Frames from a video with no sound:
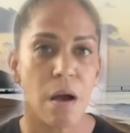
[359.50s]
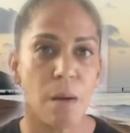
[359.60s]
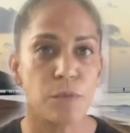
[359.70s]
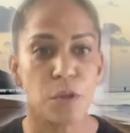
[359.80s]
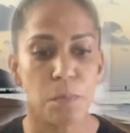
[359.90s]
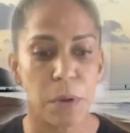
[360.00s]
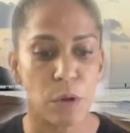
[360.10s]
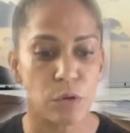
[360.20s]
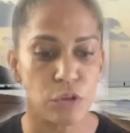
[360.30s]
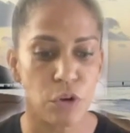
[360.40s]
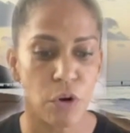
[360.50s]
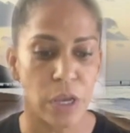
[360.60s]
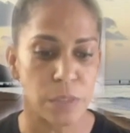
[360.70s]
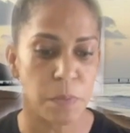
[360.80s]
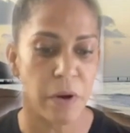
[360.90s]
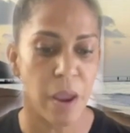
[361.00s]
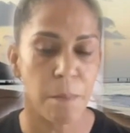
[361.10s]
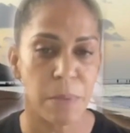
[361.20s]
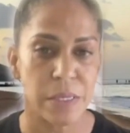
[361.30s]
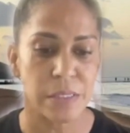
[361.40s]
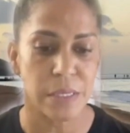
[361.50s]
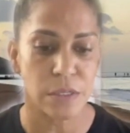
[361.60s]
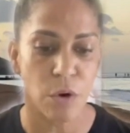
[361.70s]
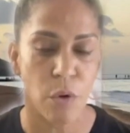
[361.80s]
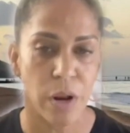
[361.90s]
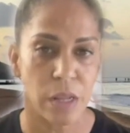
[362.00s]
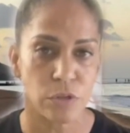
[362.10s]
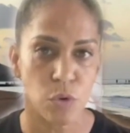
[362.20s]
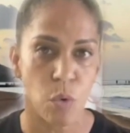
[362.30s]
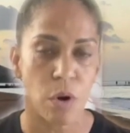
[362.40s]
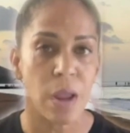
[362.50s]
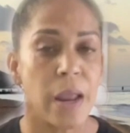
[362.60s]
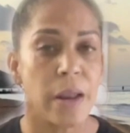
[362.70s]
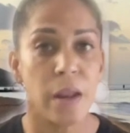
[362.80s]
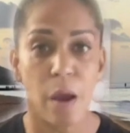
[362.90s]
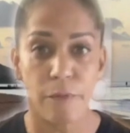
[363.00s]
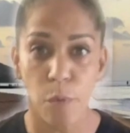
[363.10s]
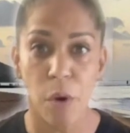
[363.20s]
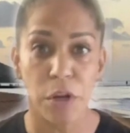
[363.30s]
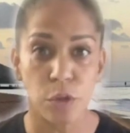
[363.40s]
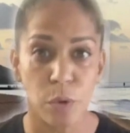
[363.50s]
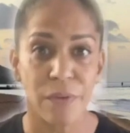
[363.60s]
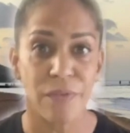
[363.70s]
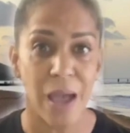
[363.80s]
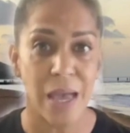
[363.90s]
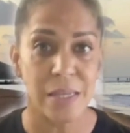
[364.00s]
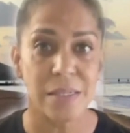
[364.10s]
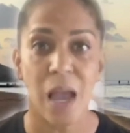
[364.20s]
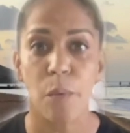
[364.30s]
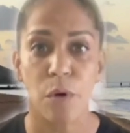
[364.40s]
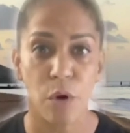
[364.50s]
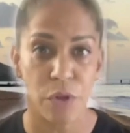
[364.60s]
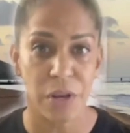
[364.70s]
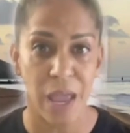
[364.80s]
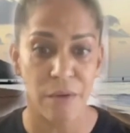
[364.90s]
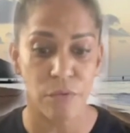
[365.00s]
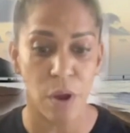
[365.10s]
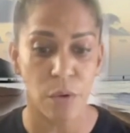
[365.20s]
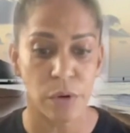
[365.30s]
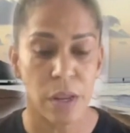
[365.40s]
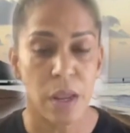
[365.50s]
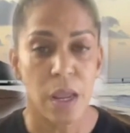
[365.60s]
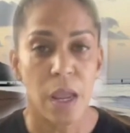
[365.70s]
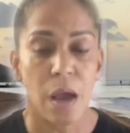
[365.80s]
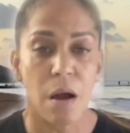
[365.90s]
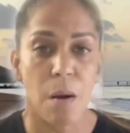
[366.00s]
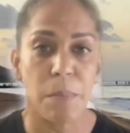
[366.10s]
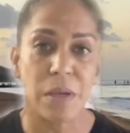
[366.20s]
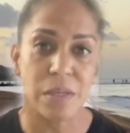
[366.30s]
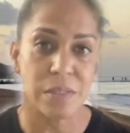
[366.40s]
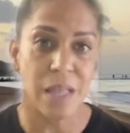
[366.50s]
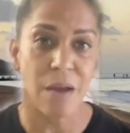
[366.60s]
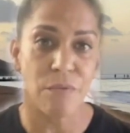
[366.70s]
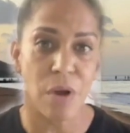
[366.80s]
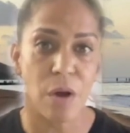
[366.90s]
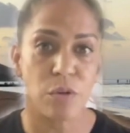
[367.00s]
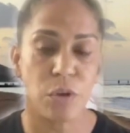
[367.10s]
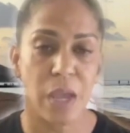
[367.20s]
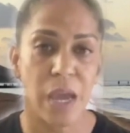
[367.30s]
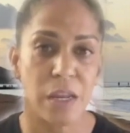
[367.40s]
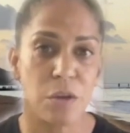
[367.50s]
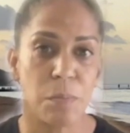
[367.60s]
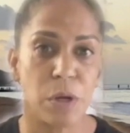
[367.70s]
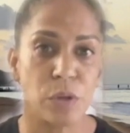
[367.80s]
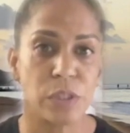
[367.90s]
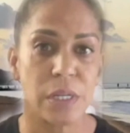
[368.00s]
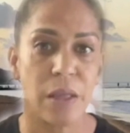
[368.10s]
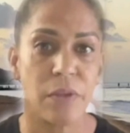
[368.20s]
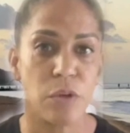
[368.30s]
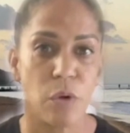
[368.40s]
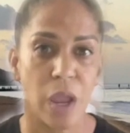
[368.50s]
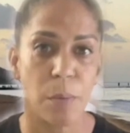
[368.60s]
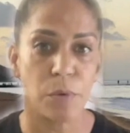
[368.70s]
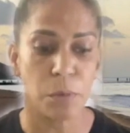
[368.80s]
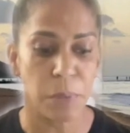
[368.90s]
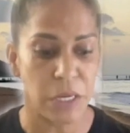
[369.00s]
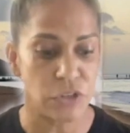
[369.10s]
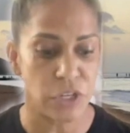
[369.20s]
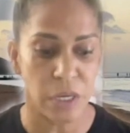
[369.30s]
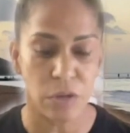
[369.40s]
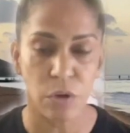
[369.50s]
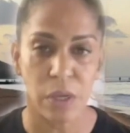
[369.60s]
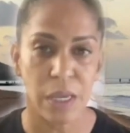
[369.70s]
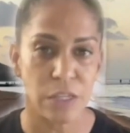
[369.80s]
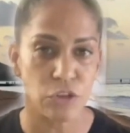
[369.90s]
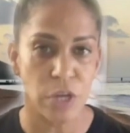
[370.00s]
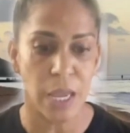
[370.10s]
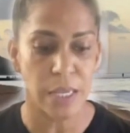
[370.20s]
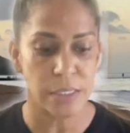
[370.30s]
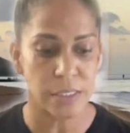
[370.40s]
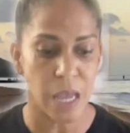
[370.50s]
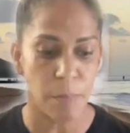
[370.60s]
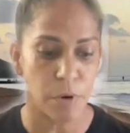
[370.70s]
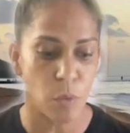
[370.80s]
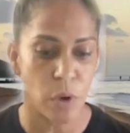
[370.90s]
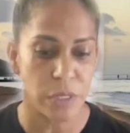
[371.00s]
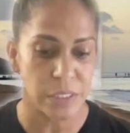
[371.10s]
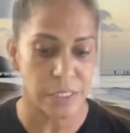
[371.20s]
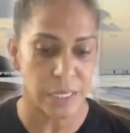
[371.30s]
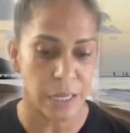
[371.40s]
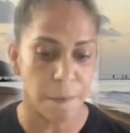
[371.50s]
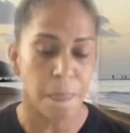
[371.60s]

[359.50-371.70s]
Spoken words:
to build your Experian Business Credit Score. Now, if you want to do it fast, I would go the NAV route. Because NAV route, you go ahead and you build it, and then you're able to PG. You could get Chase, Capital One, and Citi.